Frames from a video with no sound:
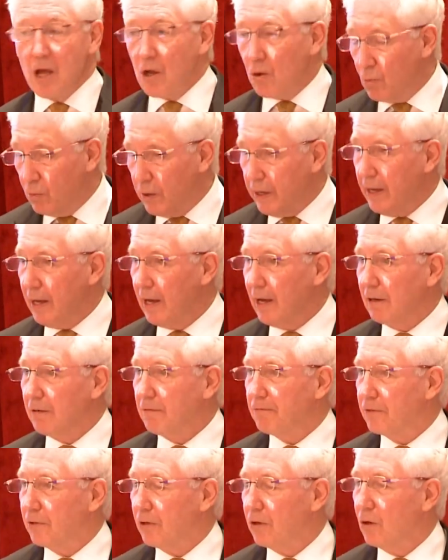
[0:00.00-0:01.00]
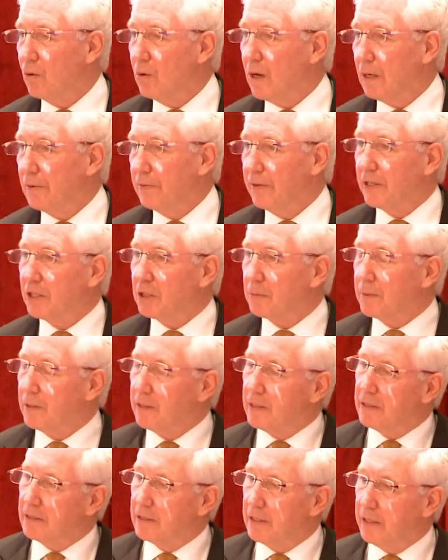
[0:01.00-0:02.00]
We have the know-how and the
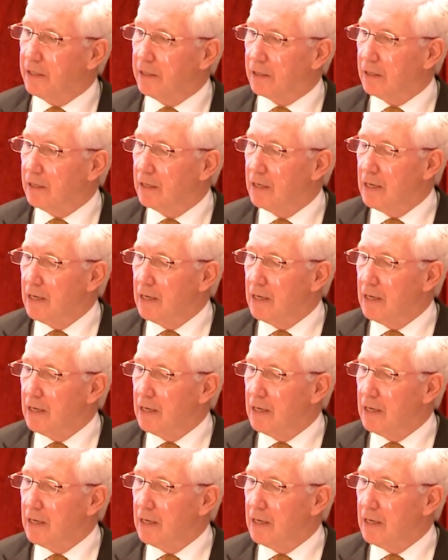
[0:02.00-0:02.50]
experience here,